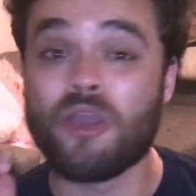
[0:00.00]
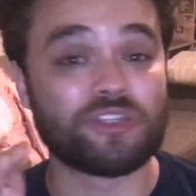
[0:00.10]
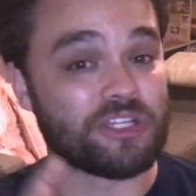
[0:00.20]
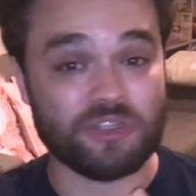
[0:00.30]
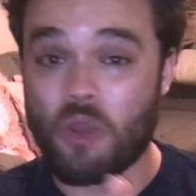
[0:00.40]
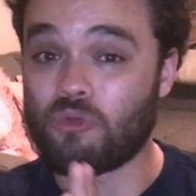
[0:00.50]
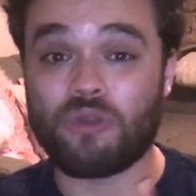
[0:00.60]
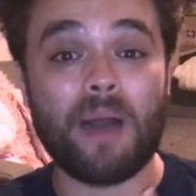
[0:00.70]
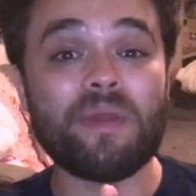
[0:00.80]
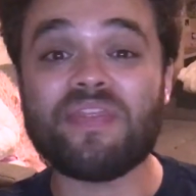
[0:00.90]
just
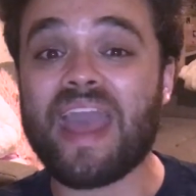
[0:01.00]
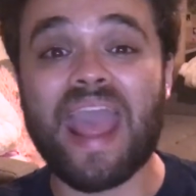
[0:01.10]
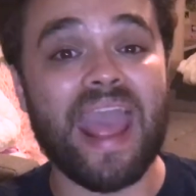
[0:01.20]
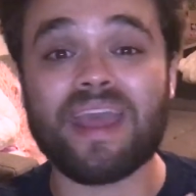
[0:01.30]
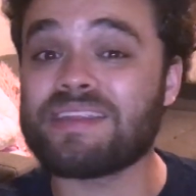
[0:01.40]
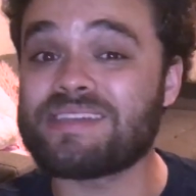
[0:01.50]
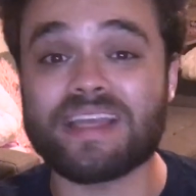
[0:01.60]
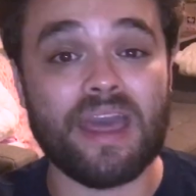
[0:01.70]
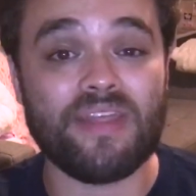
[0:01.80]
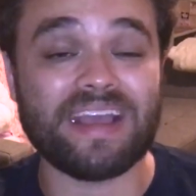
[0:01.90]
rubbing their hands
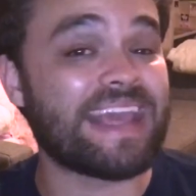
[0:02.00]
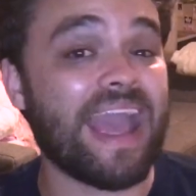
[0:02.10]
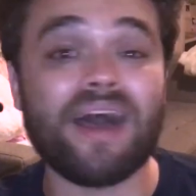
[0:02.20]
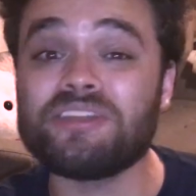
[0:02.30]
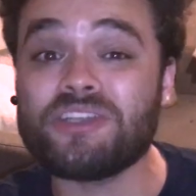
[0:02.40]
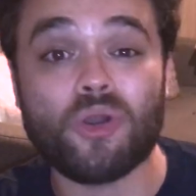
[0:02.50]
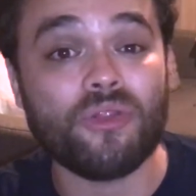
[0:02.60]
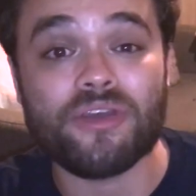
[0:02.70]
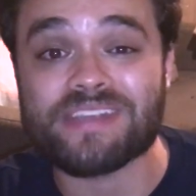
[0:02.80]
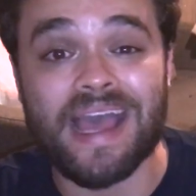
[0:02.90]
together, counting
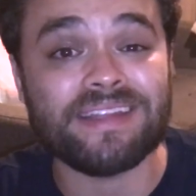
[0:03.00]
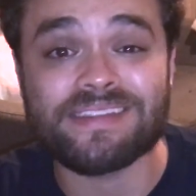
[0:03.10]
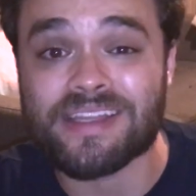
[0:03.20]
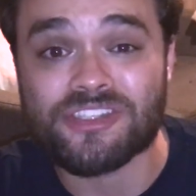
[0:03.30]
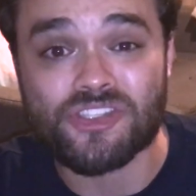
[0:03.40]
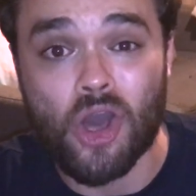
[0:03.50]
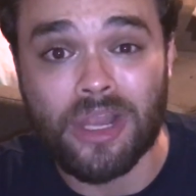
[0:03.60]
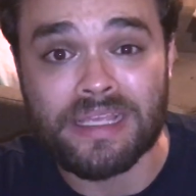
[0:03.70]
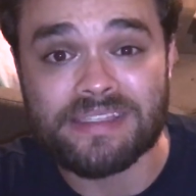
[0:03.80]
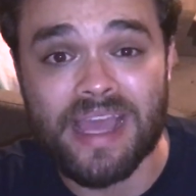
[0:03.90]
all those AdSense
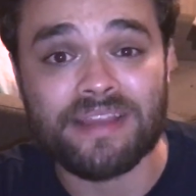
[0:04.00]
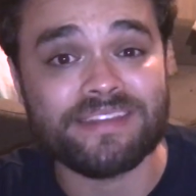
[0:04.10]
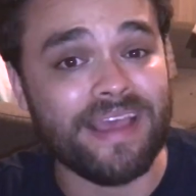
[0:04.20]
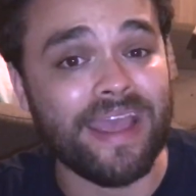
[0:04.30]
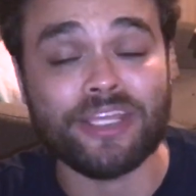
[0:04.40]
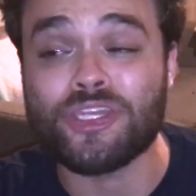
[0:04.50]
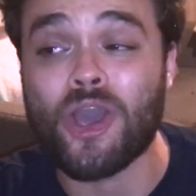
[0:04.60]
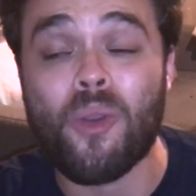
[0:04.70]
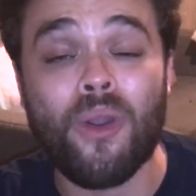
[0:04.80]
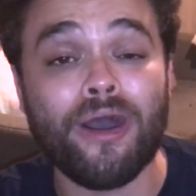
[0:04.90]
dollars, and saying, you
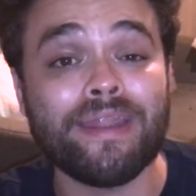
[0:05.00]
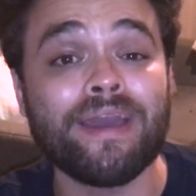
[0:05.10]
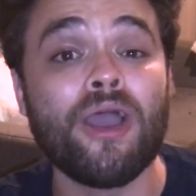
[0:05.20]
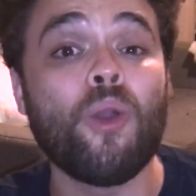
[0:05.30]
know what?